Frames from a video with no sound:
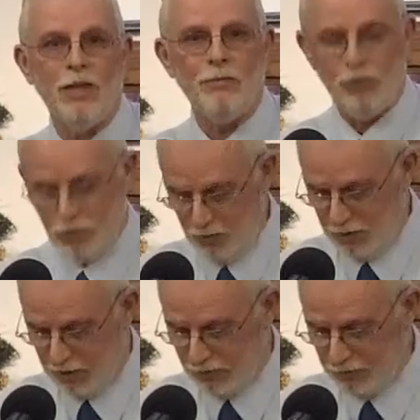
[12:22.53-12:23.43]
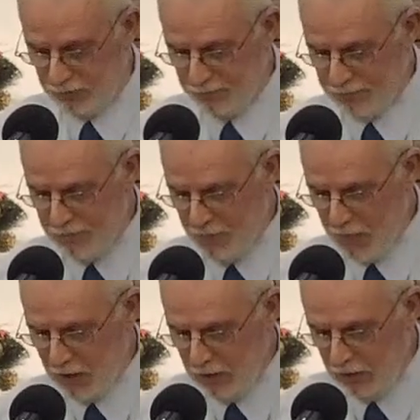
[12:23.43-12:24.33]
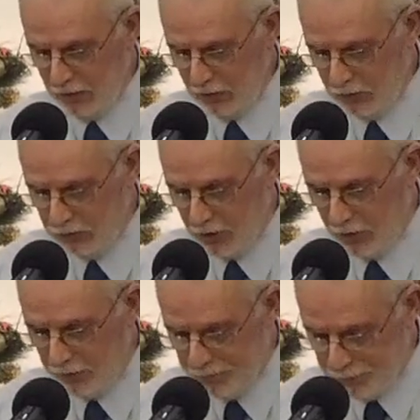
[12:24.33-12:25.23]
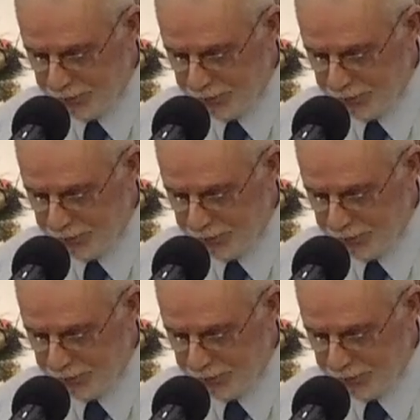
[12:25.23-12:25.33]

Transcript: that were doing this. So,